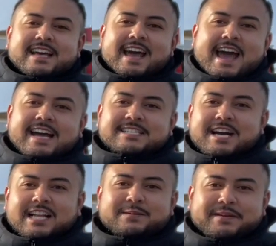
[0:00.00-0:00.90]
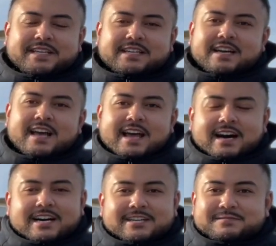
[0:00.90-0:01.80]
at Jollibee.
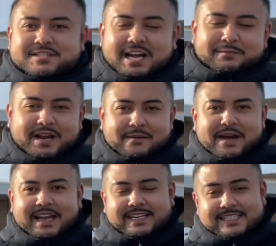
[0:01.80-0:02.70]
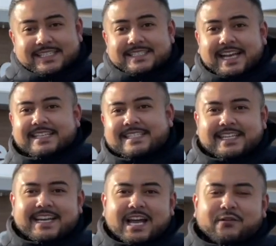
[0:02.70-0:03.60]
The Jollibee I'm at is in Daly City,
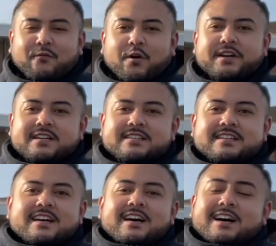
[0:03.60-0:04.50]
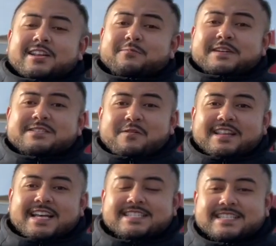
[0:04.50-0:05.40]
California. The reason why
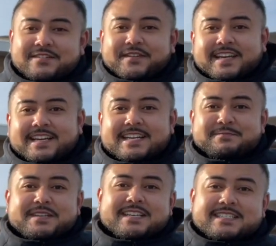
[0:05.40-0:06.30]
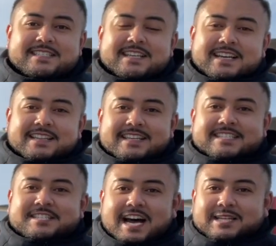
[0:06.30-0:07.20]
that's significant is because this
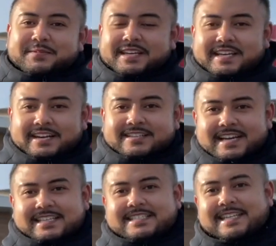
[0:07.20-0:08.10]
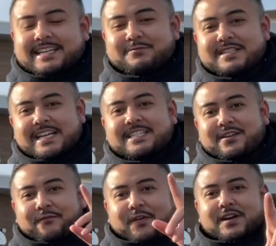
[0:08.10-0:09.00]
Jollibee here in Daly City was actually
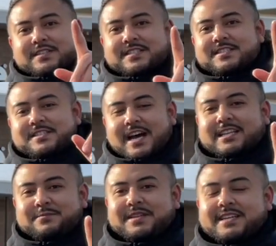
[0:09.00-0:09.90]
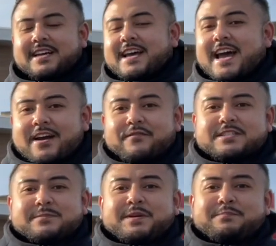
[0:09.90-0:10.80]
the first Jollibee ever
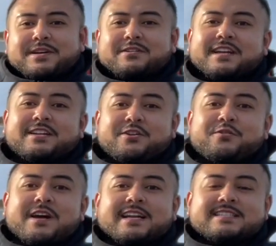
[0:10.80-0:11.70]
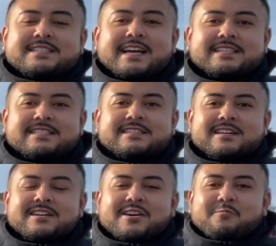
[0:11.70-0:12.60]
to be built in the United States.
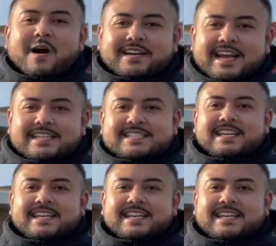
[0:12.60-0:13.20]
Why Daly City,